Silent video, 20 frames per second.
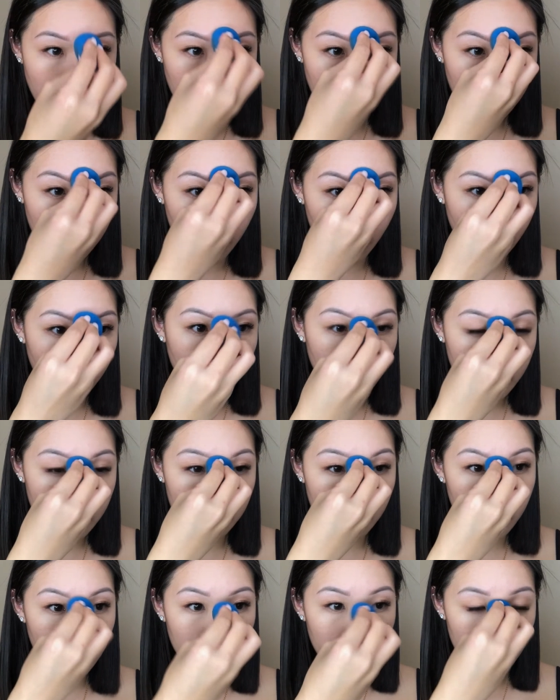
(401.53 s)
You always
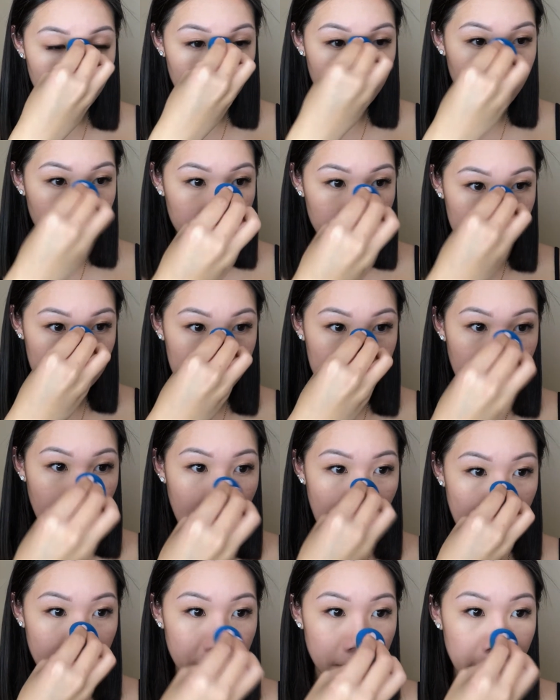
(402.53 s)
want to
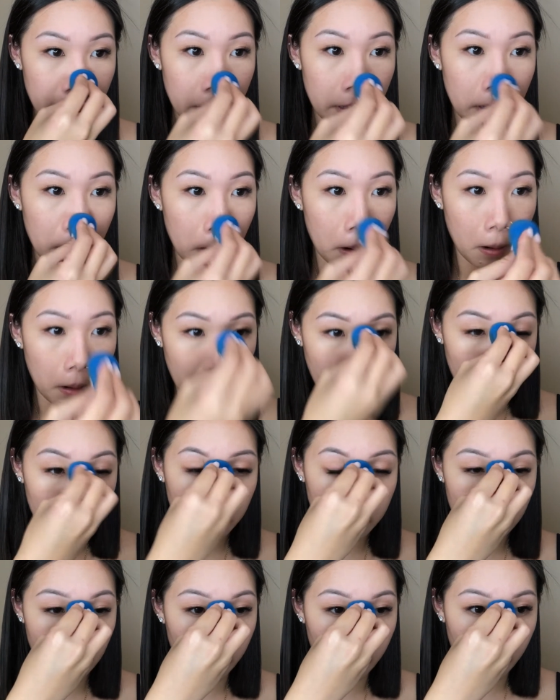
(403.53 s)
dab it.
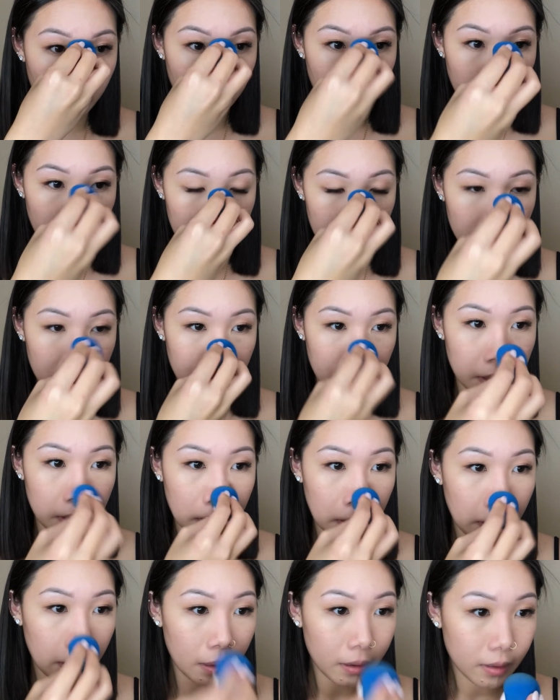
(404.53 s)
You never want to
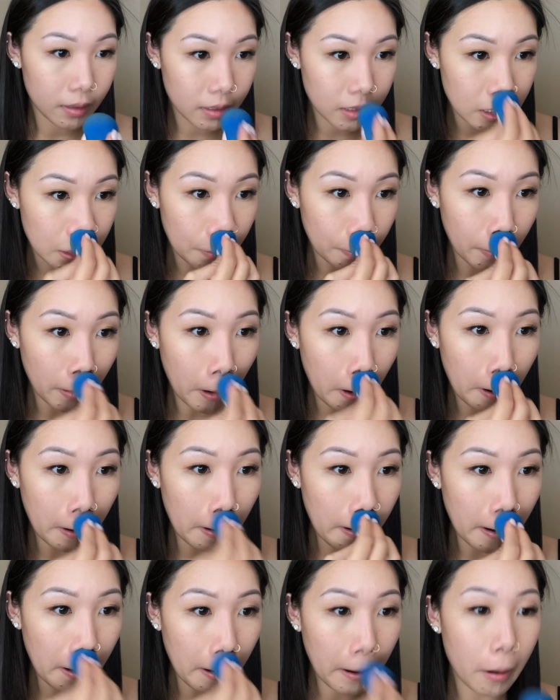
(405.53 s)

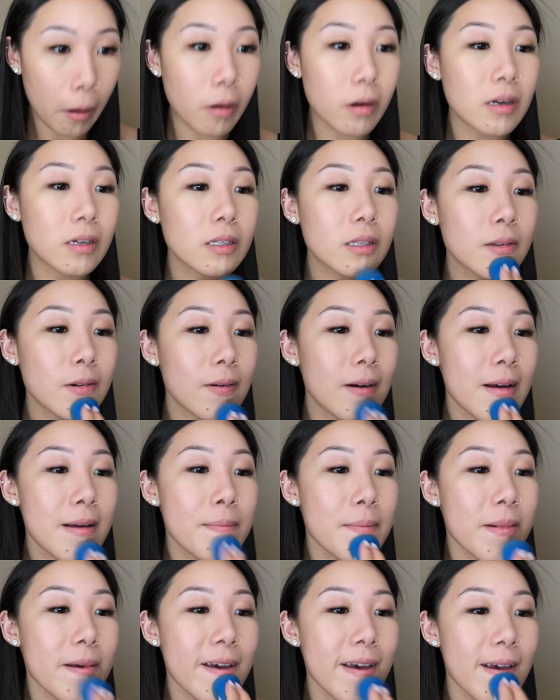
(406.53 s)
smear it or
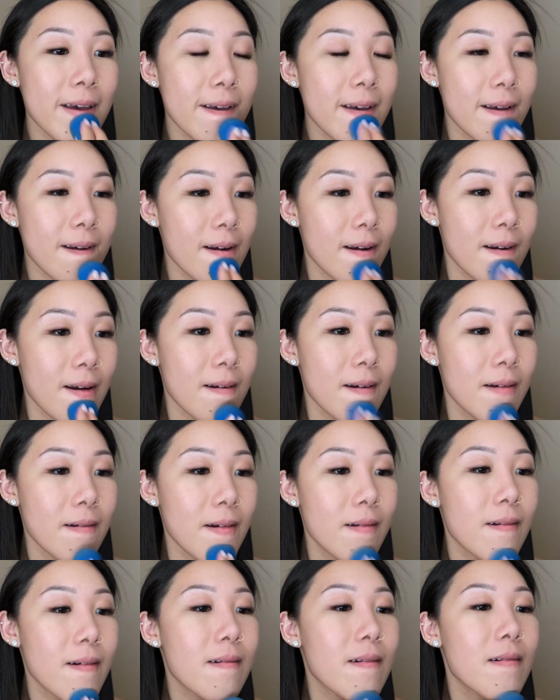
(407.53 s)
swipe it
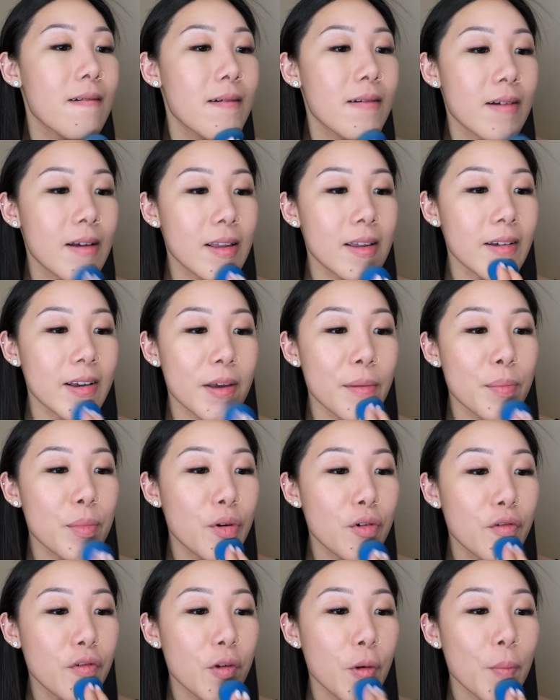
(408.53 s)
because it can
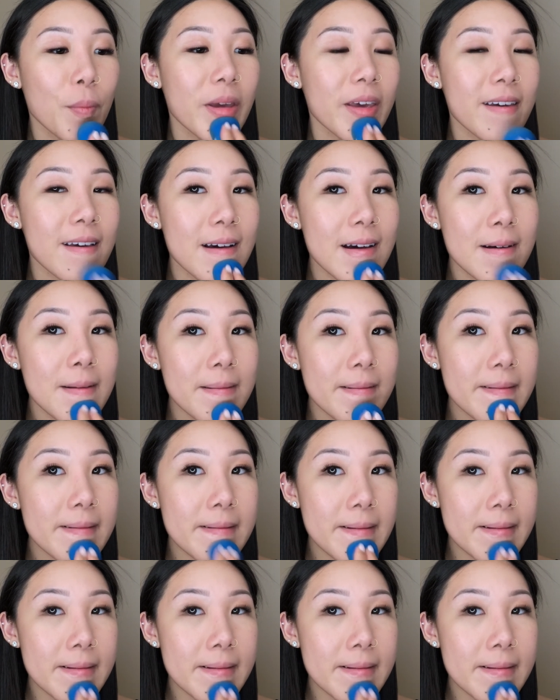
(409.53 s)
move your makeup.